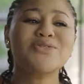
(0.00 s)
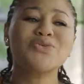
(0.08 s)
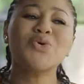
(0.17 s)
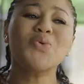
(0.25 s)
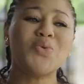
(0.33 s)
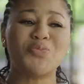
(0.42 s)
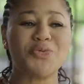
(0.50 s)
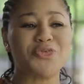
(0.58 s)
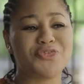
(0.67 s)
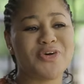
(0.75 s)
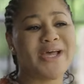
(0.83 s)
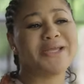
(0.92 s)
school will
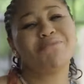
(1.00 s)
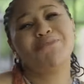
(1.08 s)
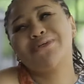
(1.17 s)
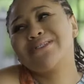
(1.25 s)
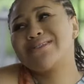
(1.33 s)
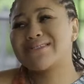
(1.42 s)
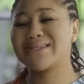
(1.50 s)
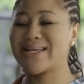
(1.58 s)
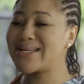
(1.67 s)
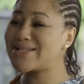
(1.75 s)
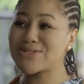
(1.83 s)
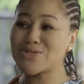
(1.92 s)
provide, but
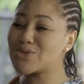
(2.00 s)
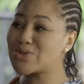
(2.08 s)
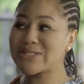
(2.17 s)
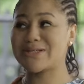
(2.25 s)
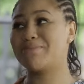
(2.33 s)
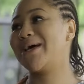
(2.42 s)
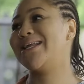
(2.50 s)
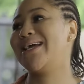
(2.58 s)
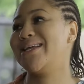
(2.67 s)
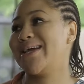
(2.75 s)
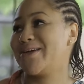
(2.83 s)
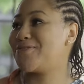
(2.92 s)
it is not a bad
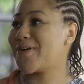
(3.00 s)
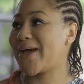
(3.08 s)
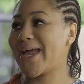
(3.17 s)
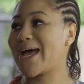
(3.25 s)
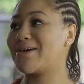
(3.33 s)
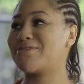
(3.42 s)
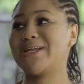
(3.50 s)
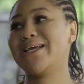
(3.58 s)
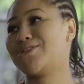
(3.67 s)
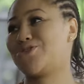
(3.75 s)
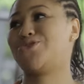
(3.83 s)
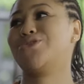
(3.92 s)
idea if I have an
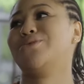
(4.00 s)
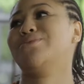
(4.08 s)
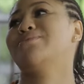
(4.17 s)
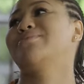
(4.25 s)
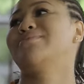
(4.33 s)
extra.